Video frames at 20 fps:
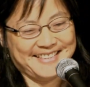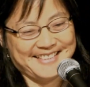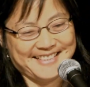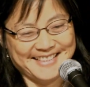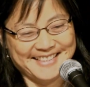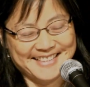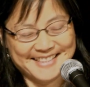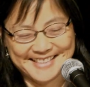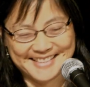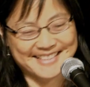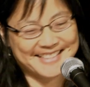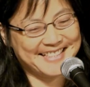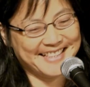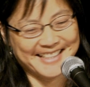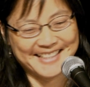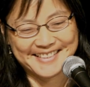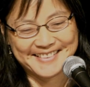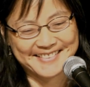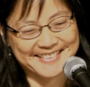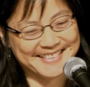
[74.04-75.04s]

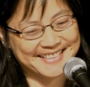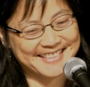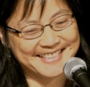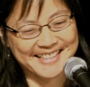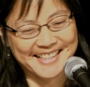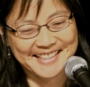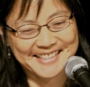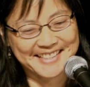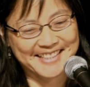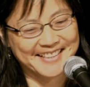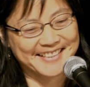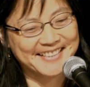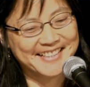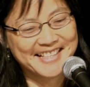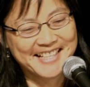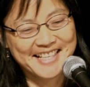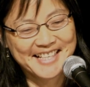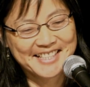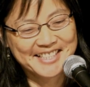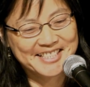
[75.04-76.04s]
Kind of sat there.
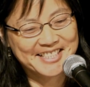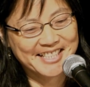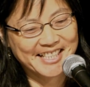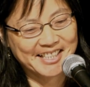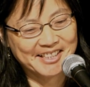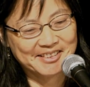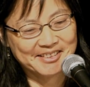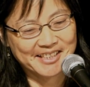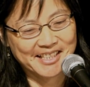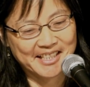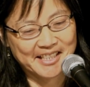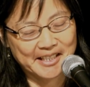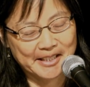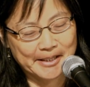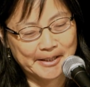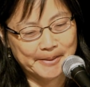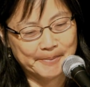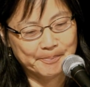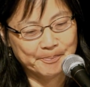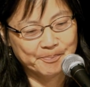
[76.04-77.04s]

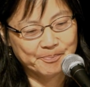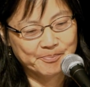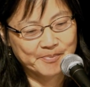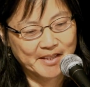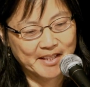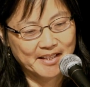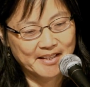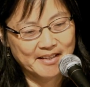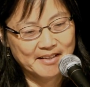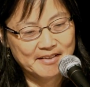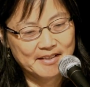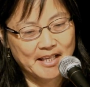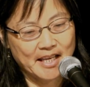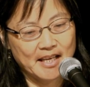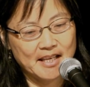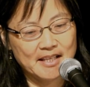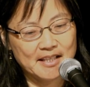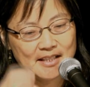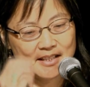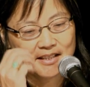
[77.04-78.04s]
So
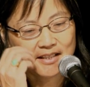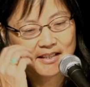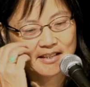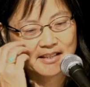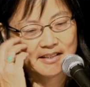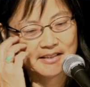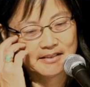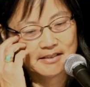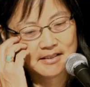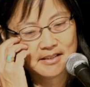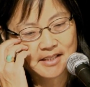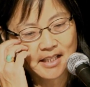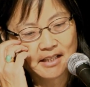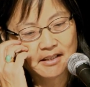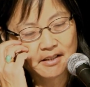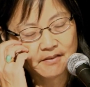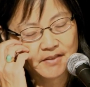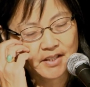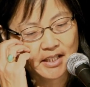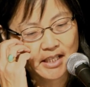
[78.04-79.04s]
they
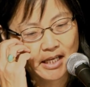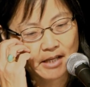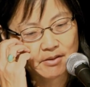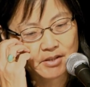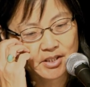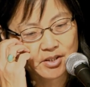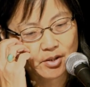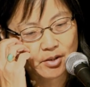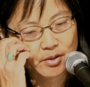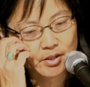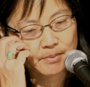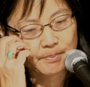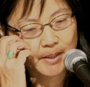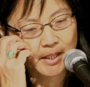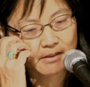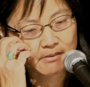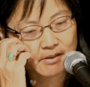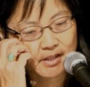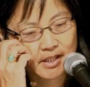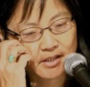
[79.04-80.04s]
lived an hour's
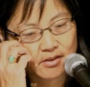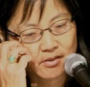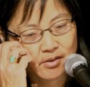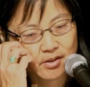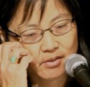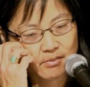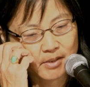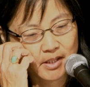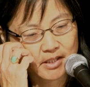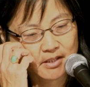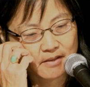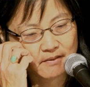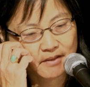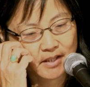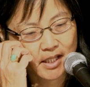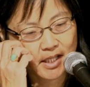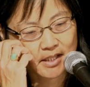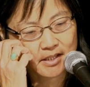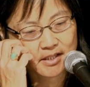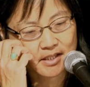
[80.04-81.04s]
horseback ride northwest of
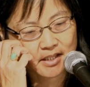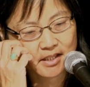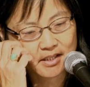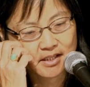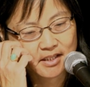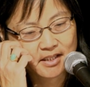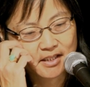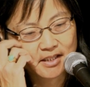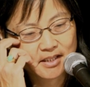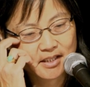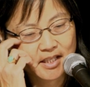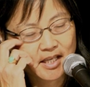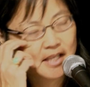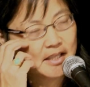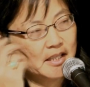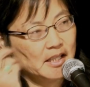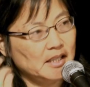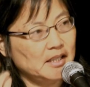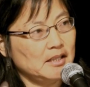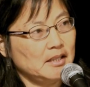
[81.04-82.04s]
Lhasa,
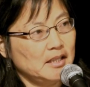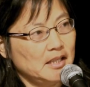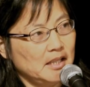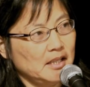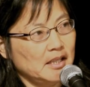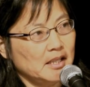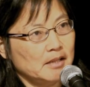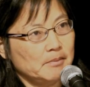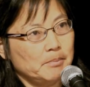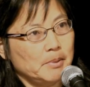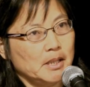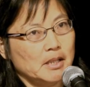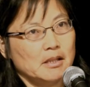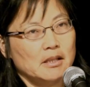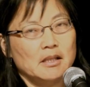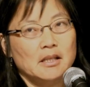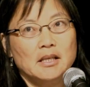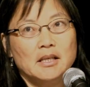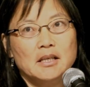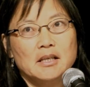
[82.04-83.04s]
and he had
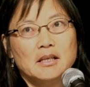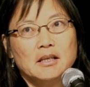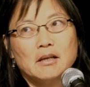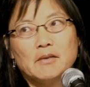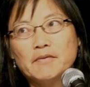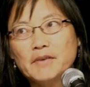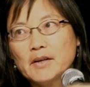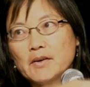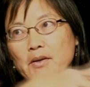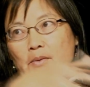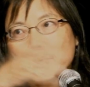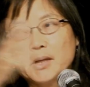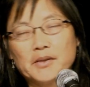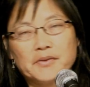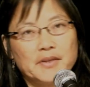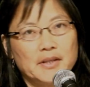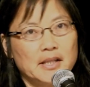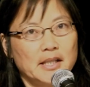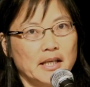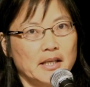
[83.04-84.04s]
been a very
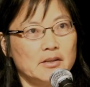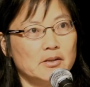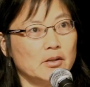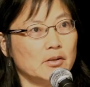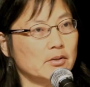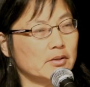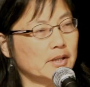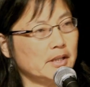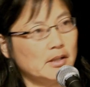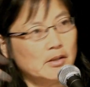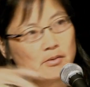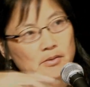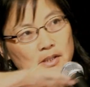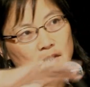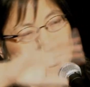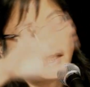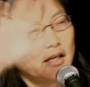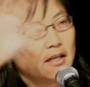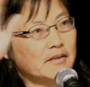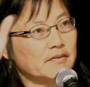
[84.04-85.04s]
wealthy landowner. He owned
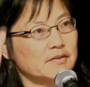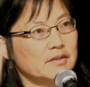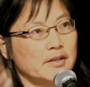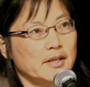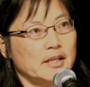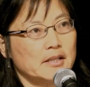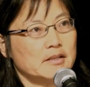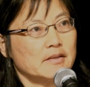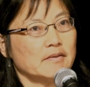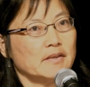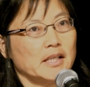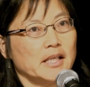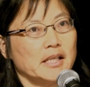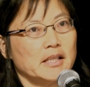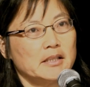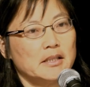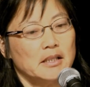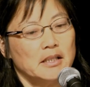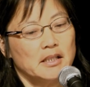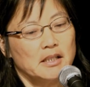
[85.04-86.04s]
a lot of tracts of
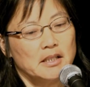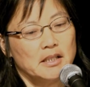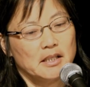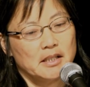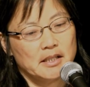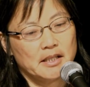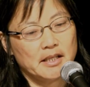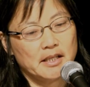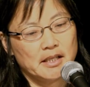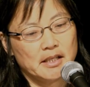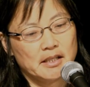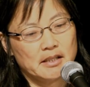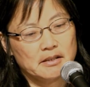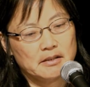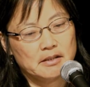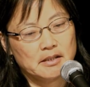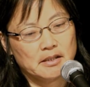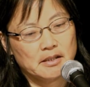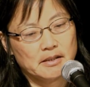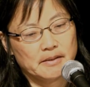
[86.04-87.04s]
land,
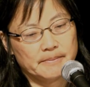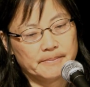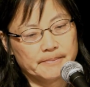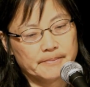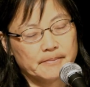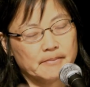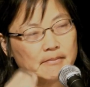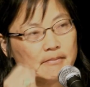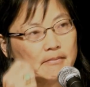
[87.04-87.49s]
and